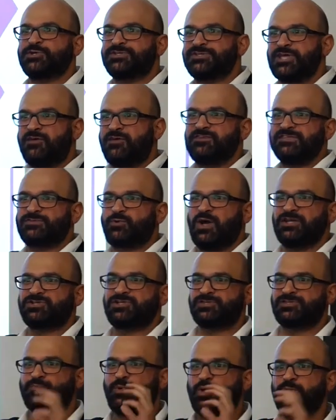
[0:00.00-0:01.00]
yourself these
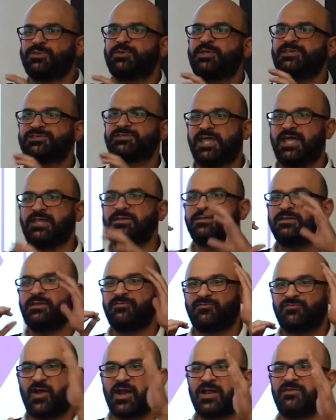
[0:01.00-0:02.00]
questions. Put this in
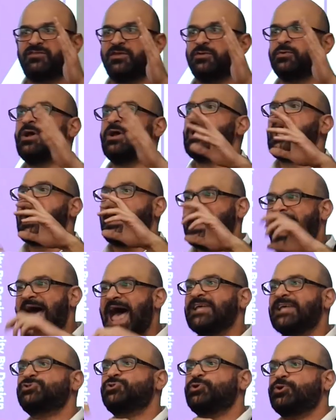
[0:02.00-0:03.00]
front of you. And
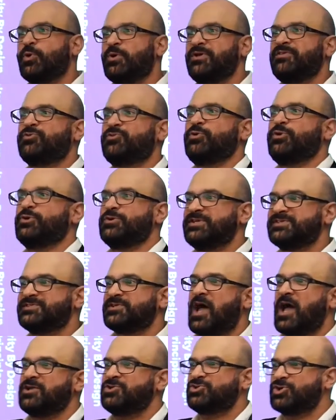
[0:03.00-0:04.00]
as you're going through your
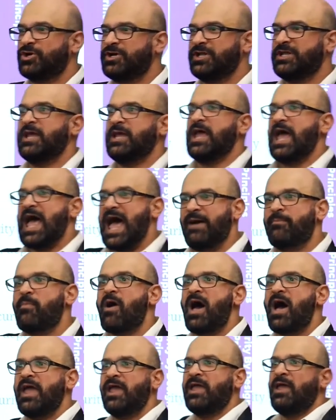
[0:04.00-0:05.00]
design journey, am
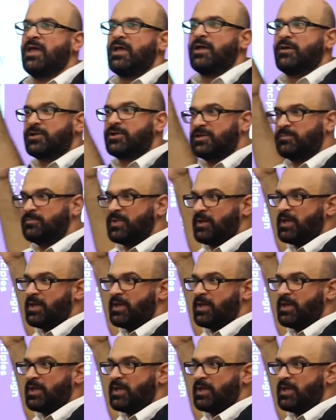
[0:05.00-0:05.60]
I uh,